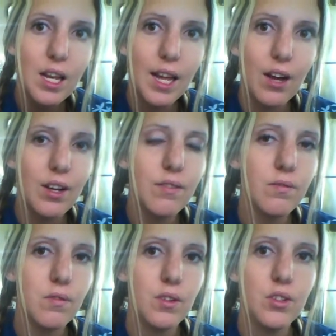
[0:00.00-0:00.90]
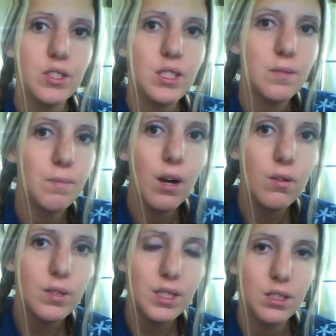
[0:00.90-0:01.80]
Now, if your
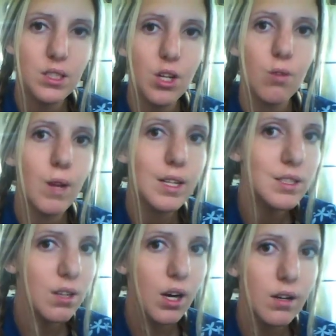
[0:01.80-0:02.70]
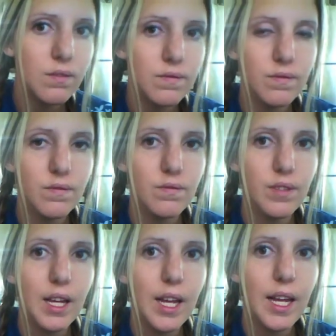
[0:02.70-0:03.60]
spouse, runs off
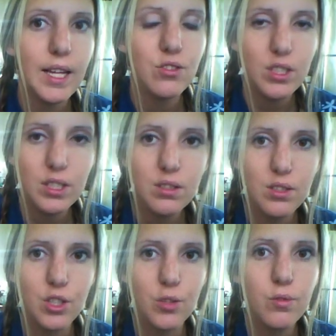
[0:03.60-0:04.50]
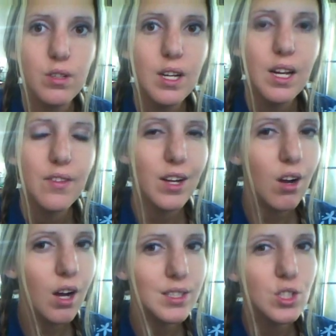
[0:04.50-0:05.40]
and cheats on you, that
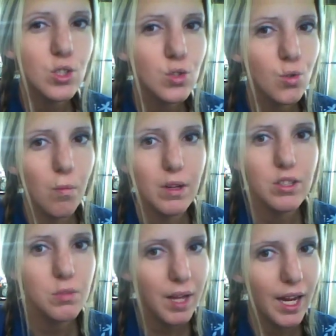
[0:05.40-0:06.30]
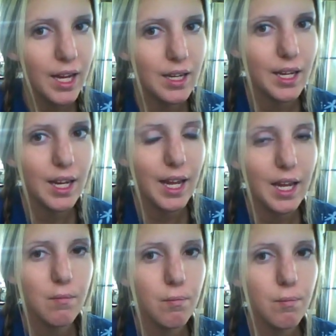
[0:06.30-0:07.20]
causes so much pain
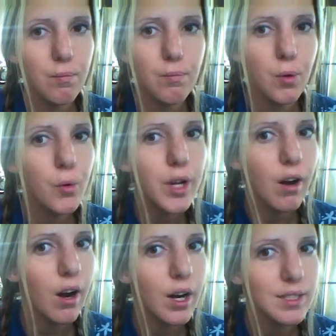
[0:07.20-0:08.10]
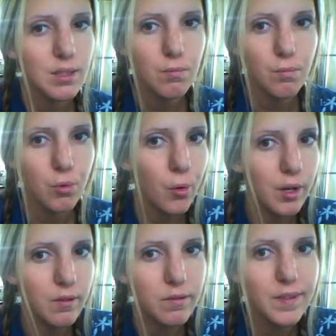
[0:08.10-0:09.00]
and broken hearts and
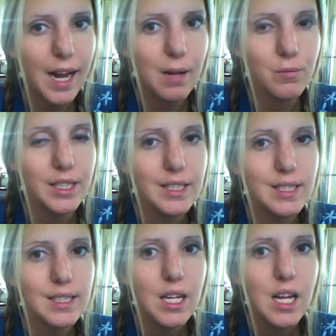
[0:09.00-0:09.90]
broken families